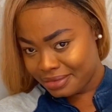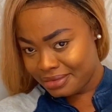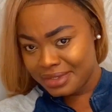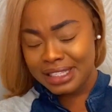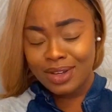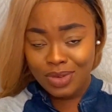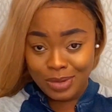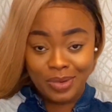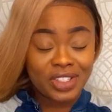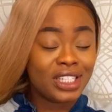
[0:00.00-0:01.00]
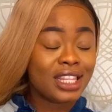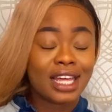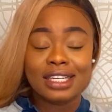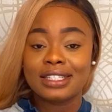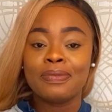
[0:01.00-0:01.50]
see who's preaching
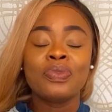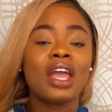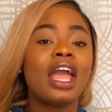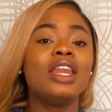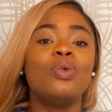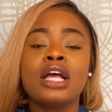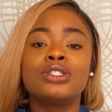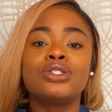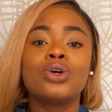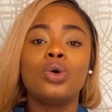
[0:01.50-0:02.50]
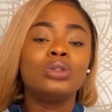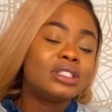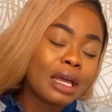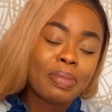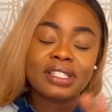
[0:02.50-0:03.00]
tithe. Anyway, so
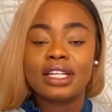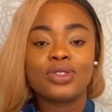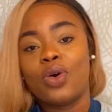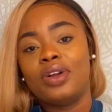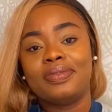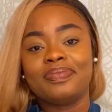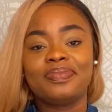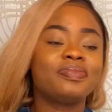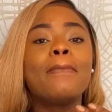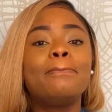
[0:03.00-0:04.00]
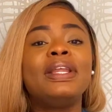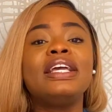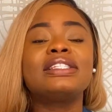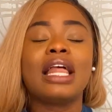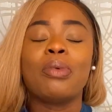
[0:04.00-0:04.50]
10% gone.
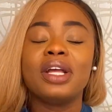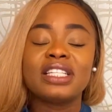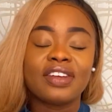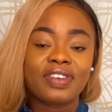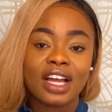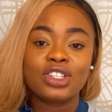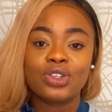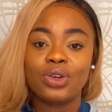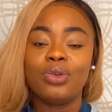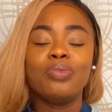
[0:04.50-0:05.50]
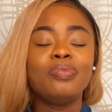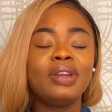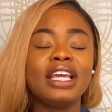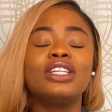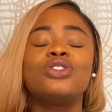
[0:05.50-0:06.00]
Please, I'm going to advise you,
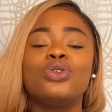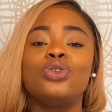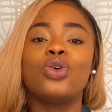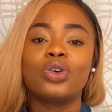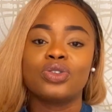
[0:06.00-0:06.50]
please do not